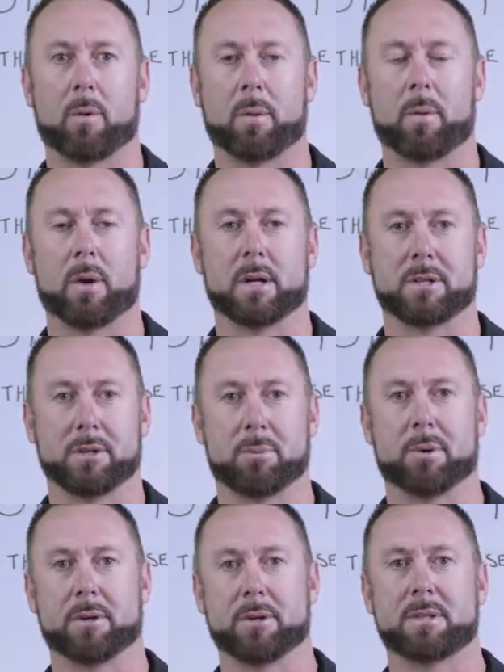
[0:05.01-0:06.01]
We wanted to
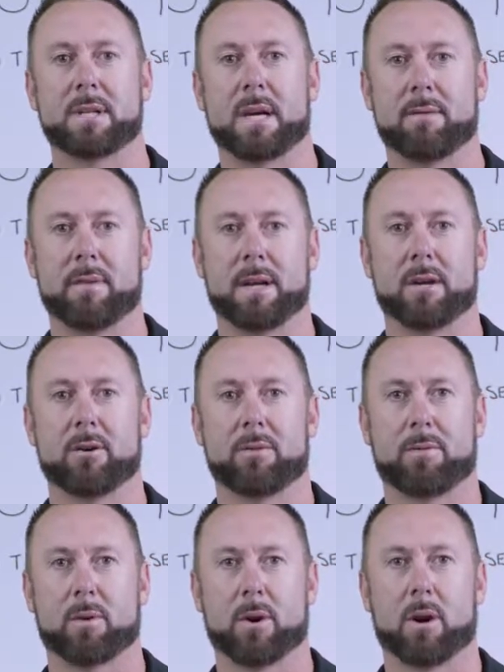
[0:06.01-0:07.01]
produce a video
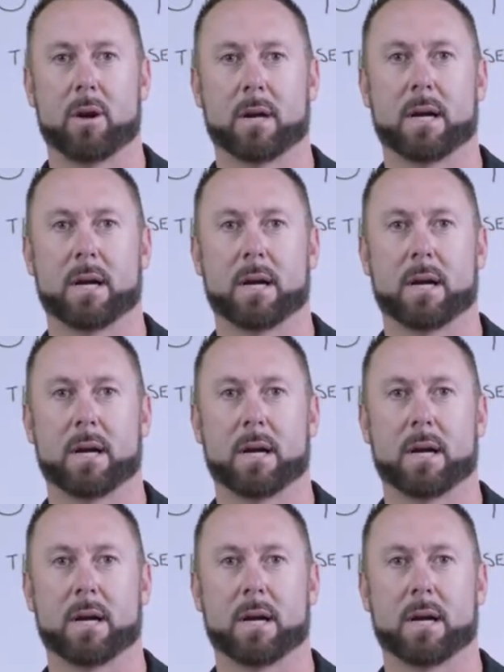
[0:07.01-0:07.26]
for our